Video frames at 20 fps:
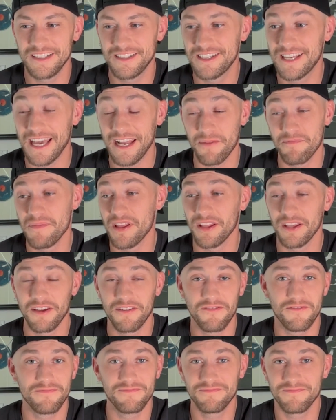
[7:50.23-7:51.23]
get a
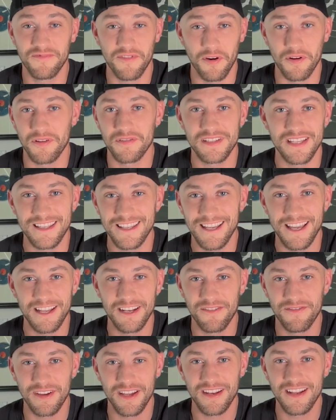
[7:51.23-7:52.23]
million photos at the end
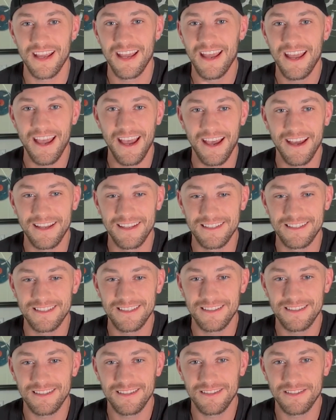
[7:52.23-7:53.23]
of it, and
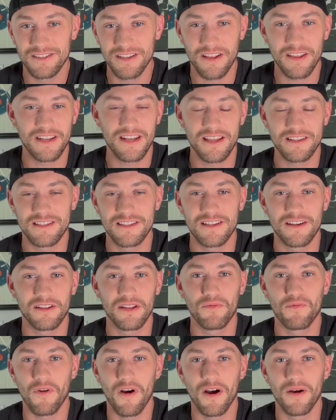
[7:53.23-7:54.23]
there's nothing
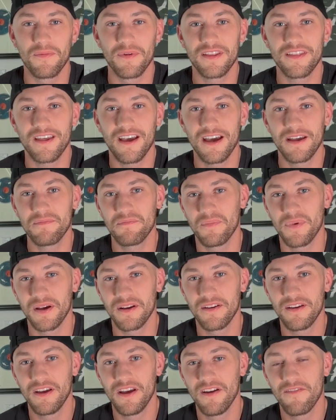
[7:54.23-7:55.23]
necessarily wrong with that.
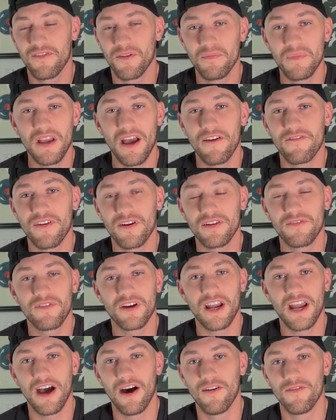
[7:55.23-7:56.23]
But for me, I found it
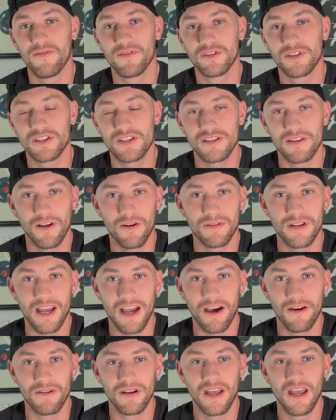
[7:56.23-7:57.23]
very helpful to slow
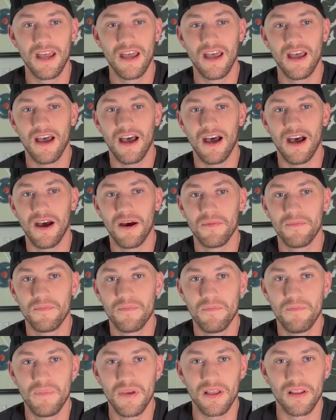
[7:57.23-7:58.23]
down,
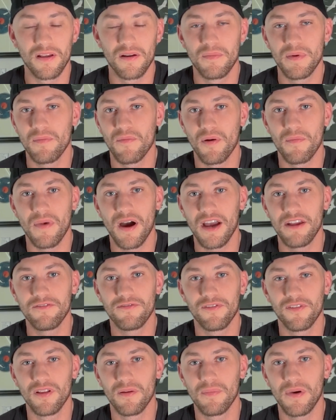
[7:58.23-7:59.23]
be a little bit more
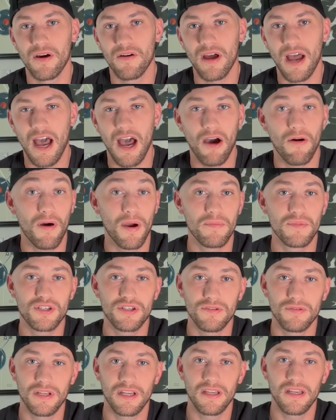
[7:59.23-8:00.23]
mindful about how I'm
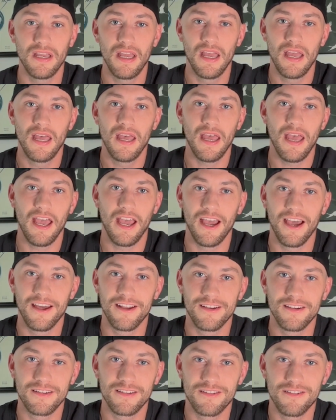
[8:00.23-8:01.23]
shooting,
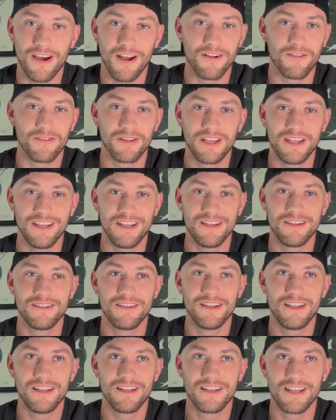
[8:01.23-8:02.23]
and not only
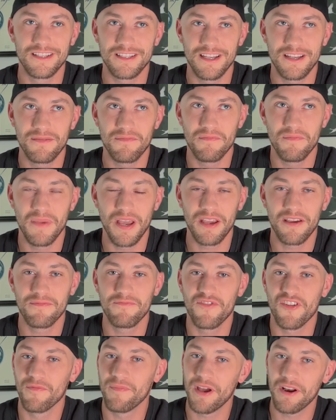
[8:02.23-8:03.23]
does it make
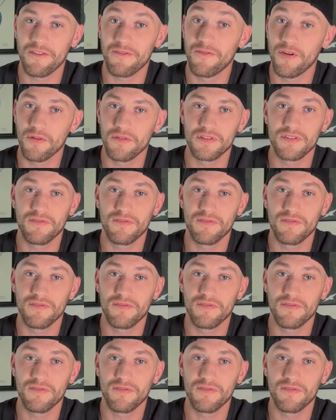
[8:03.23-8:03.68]
for better photos